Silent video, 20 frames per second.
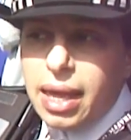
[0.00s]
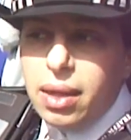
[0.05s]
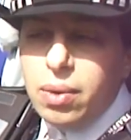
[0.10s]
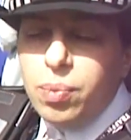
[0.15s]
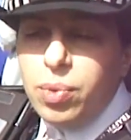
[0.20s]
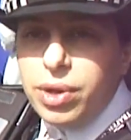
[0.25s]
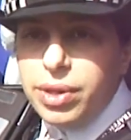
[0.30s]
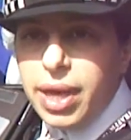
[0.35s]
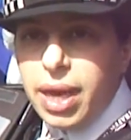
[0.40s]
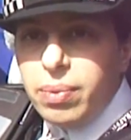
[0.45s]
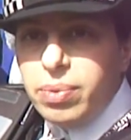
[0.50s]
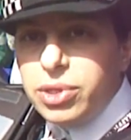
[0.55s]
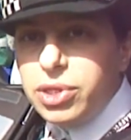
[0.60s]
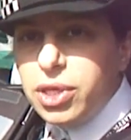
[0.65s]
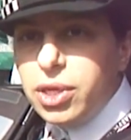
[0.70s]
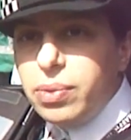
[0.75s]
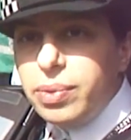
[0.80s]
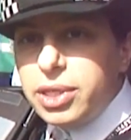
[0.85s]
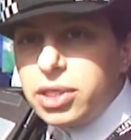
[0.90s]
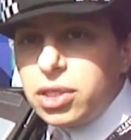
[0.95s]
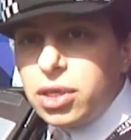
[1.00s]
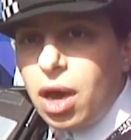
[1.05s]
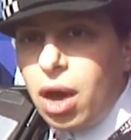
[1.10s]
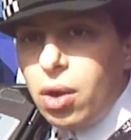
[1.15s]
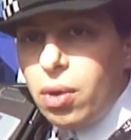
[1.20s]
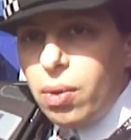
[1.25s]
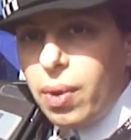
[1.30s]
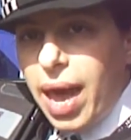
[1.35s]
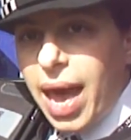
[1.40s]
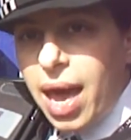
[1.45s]
And then what they would do is
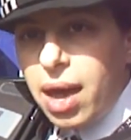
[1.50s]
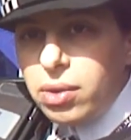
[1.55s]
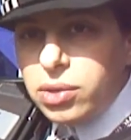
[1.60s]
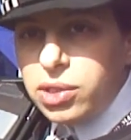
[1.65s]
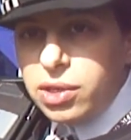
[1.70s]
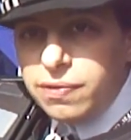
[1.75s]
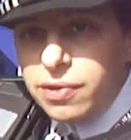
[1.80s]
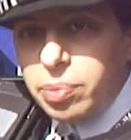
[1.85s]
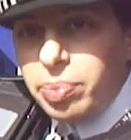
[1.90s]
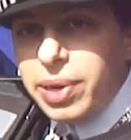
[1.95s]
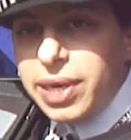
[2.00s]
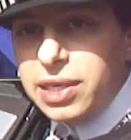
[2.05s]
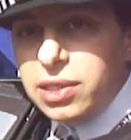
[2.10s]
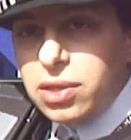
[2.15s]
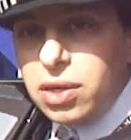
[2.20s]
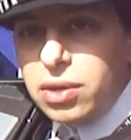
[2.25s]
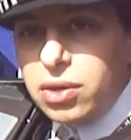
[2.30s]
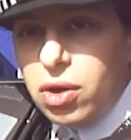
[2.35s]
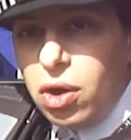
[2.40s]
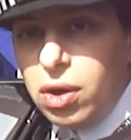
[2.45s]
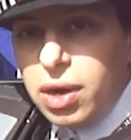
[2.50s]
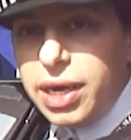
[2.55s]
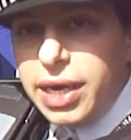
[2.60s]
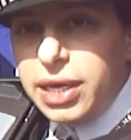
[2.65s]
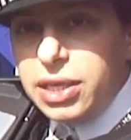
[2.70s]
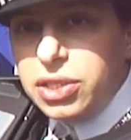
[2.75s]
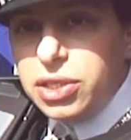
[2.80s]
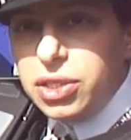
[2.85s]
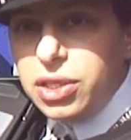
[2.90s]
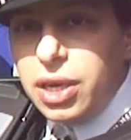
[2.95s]
go out of the police
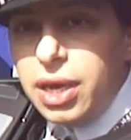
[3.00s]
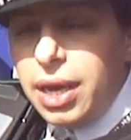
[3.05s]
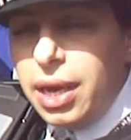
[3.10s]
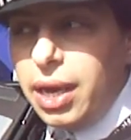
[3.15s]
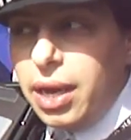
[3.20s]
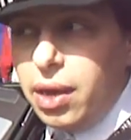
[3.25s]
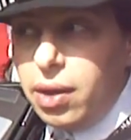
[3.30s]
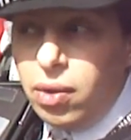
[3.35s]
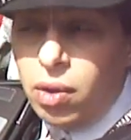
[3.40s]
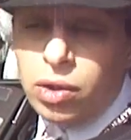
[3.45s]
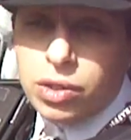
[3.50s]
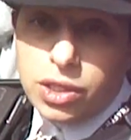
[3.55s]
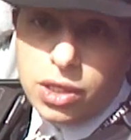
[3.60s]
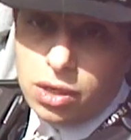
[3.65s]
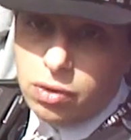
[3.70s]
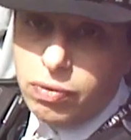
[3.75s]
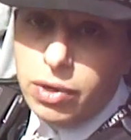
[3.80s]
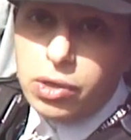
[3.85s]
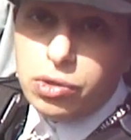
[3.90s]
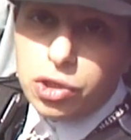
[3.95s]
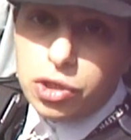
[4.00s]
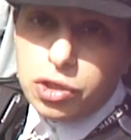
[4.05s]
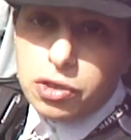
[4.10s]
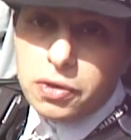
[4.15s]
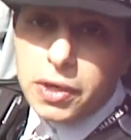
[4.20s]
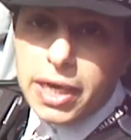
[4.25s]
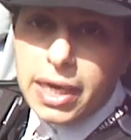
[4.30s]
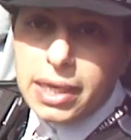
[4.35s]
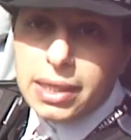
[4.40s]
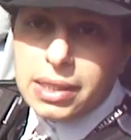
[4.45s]
college onto the real
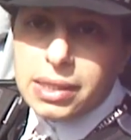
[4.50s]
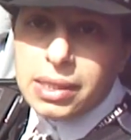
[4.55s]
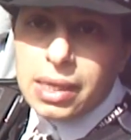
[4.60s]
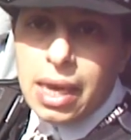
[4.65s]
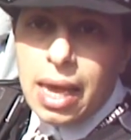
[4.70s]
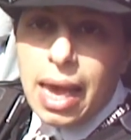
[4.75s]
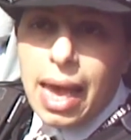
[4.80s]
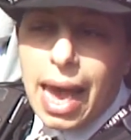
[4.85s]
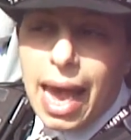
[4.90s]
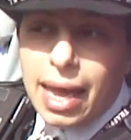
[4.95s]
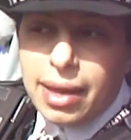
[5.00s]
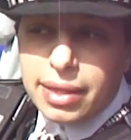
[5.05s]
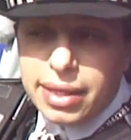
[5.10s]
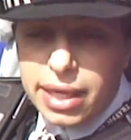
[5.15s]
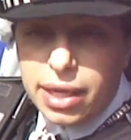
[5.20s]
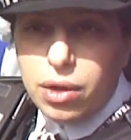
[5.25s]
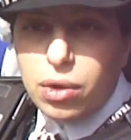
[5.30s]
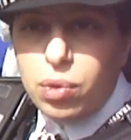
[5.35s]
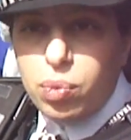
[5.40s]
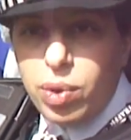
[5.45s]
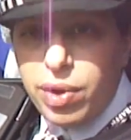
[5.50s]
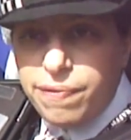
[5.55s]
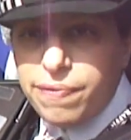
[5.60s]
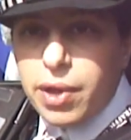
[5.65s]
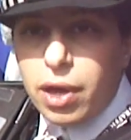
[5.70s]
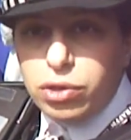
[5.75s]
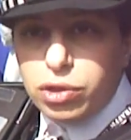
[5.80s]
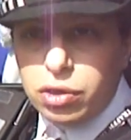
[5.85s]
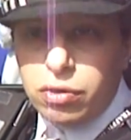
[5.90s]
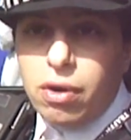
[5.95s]
streets and deal with
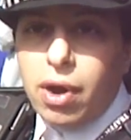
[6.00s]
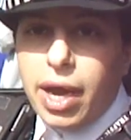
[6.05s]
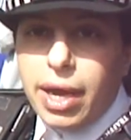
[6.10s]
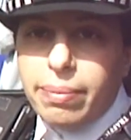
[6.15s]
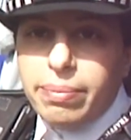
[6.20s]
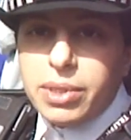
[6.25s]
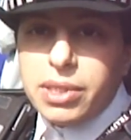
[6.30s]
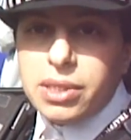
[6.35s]
those crimes.